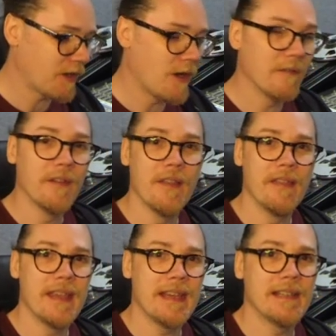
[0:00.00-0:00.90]
of
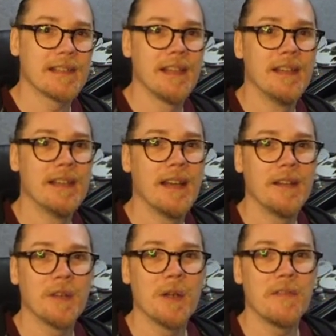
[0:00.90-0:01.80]
these.
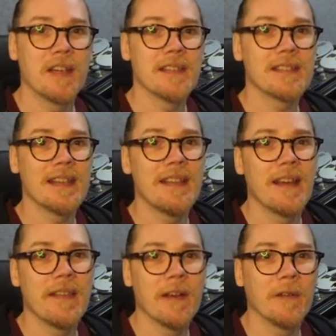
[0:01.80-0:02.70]
I don't know if you can see
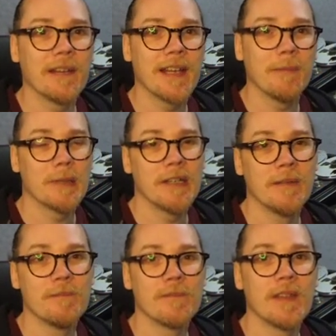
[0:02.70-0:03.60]
that there on the camera.
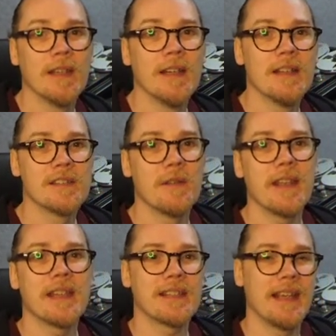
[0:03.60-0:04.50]
So
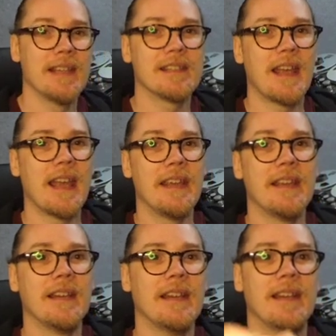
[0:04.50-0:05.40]
this is a
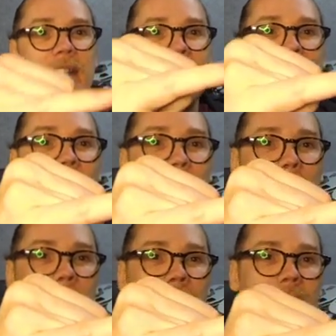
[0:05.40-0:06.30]
tip
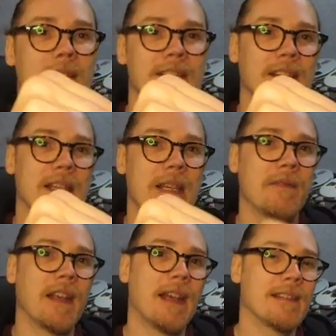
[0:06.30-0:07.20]
sleeve
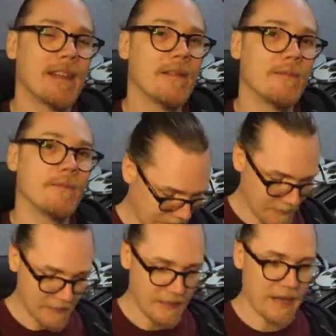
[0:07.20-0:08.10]
connector,
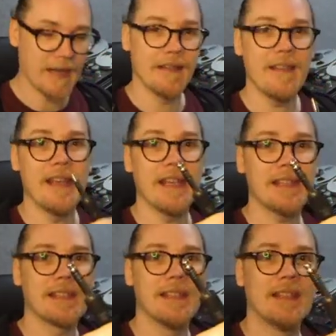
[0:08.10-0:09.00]
and this,